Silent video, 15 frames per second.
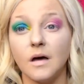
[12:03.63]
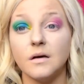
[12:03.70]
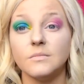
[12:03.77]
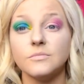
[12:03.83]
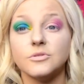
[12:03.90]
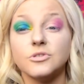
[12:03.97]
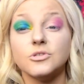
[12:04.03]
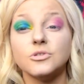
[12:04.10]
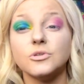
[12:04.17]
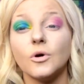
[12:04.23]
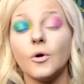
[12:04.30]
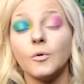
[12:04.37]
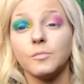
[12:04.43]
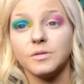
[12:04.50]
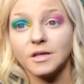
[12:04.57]
I'm
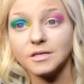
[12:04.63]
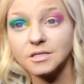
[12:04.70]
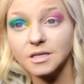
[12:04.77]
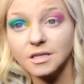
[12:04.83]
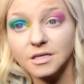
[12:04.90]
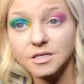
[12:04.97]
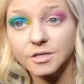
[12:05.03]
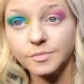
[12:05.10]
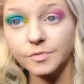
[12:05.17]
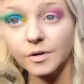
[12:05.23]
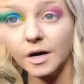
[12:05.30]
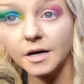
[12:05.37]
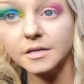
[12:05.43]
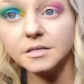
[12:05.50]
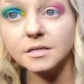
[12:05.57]
so pleasantly
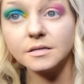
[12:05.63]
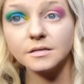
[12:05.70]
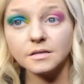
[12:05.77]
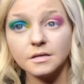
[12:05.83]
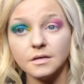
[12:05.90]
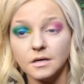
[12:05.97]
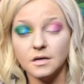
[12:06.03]
surprised.